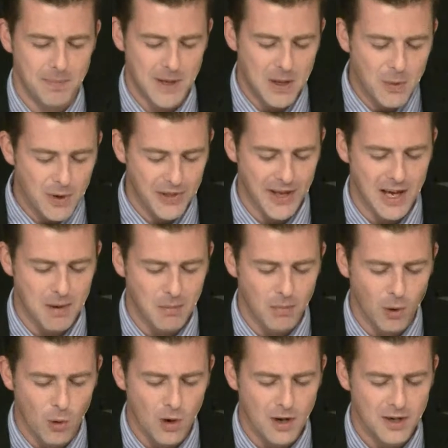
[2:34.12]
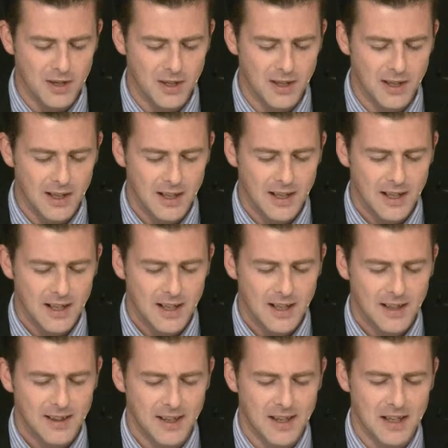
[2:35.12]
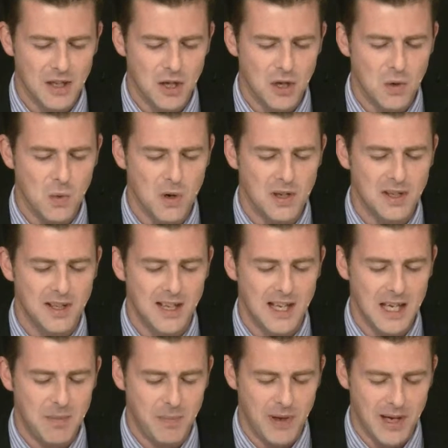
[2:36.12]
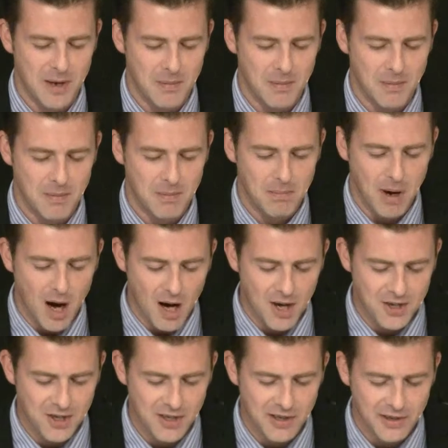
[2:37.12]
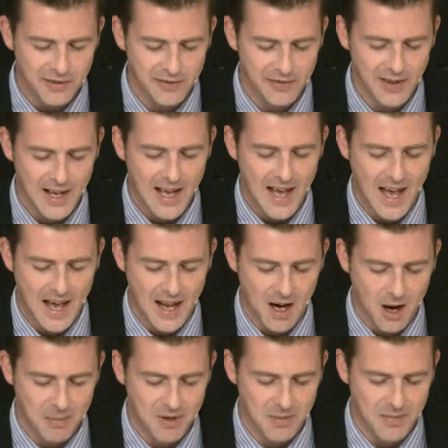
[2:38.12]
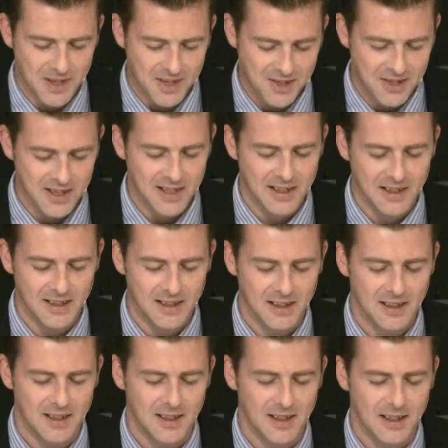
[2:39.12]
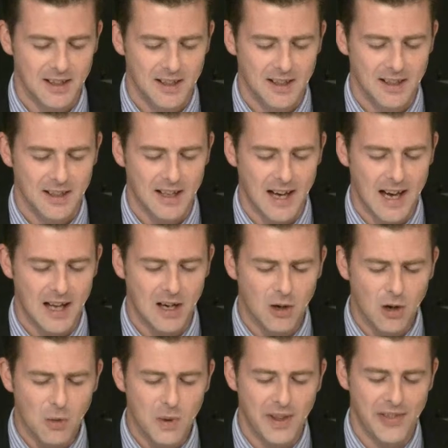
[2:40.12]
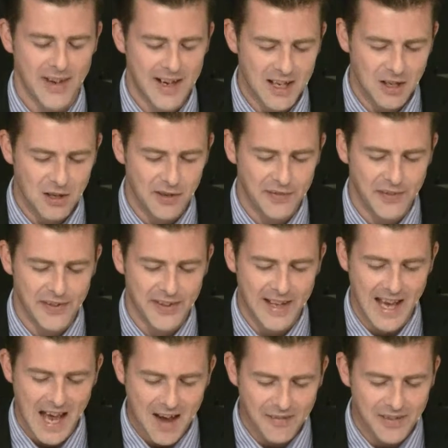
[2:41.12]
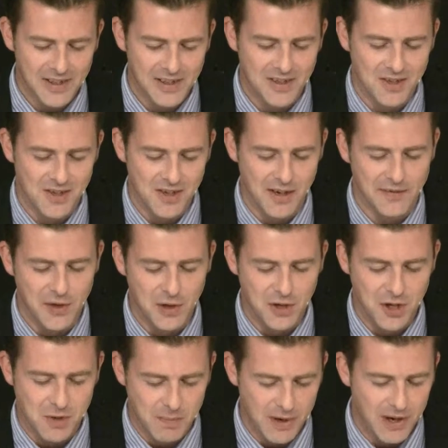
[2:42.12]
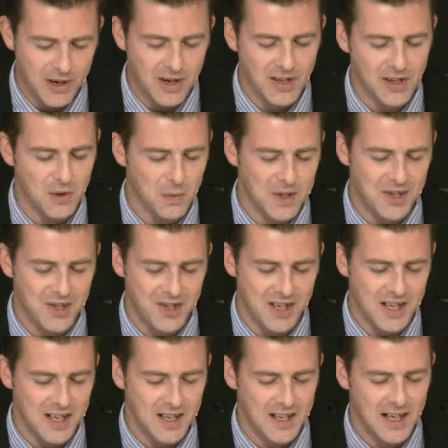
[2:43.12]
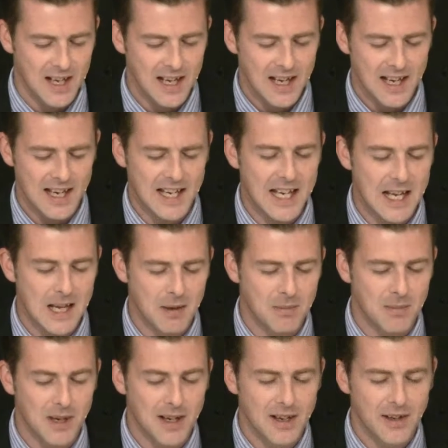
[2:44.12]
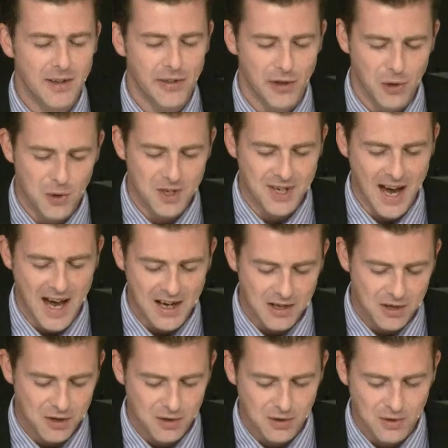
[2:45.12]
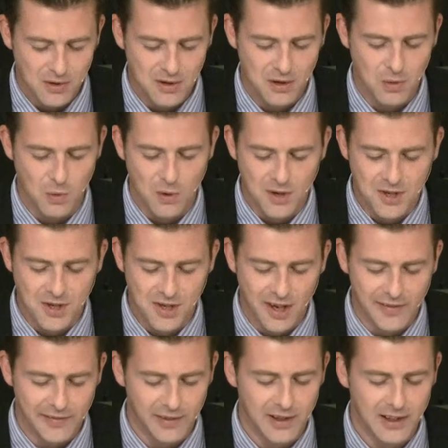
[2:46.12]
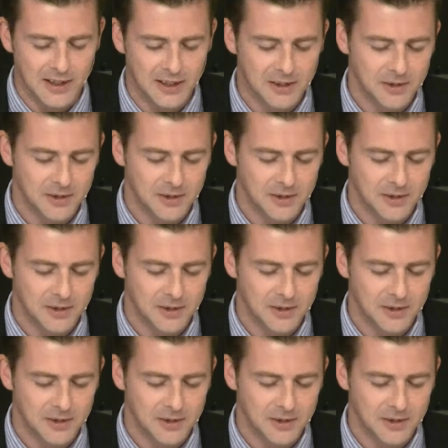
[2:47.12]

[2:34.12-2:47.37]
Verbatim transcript: be with him, Lord, that you would keep him positive and optimistic. And Lord, we thank you for the evidence of your spirit that we see in him through his attitude towards suffering.